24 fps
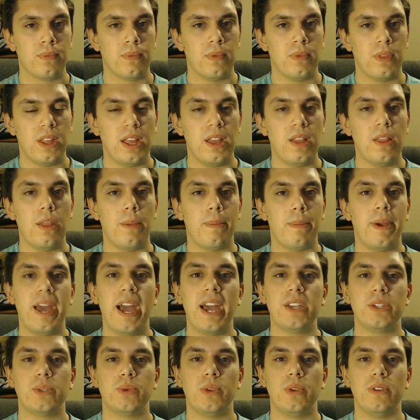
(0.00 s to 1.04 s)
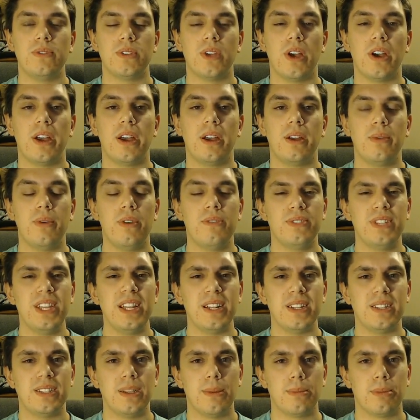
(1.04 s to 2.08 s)
In the past we've
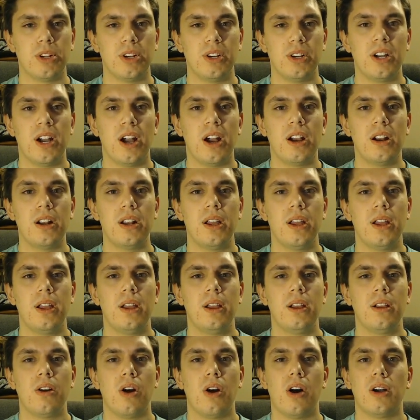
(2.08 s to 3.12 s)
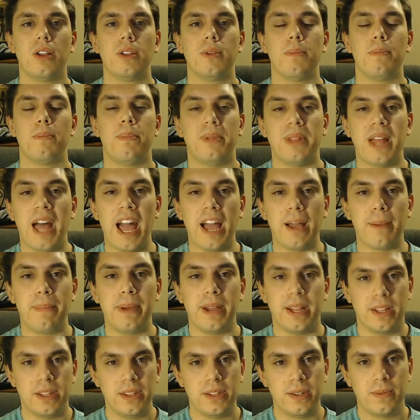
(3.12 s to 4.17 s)
seen a similar card called Black
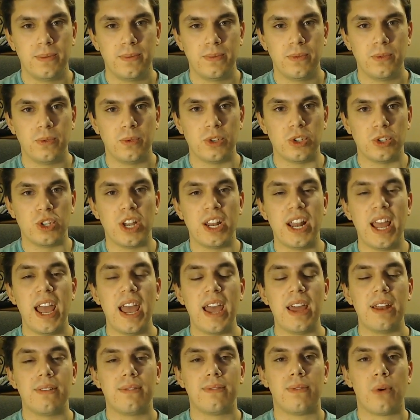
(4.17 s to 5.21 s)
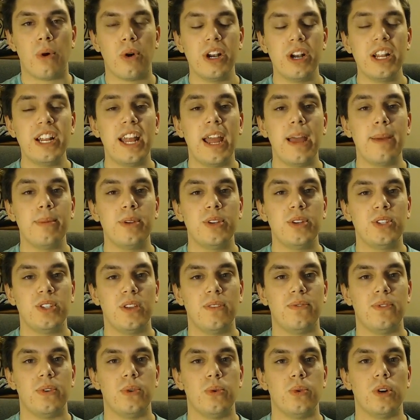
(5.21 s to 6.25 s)
Belt, which could add 40 damage
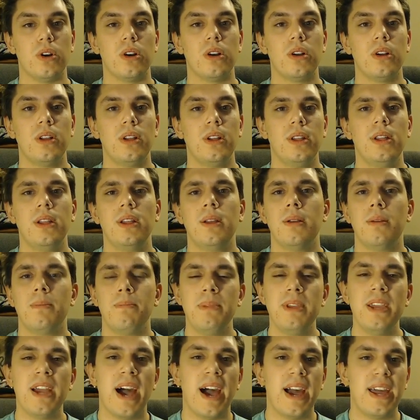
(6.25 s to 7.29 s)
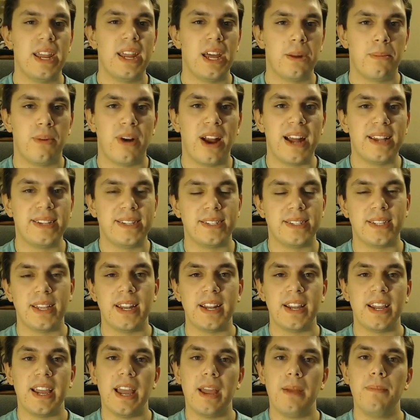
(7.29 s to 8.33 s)
if you were behind on prizes
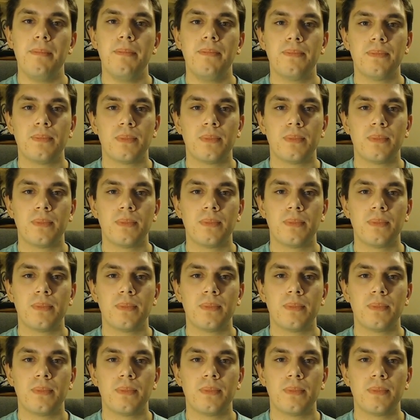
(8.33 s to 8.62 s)
in a game.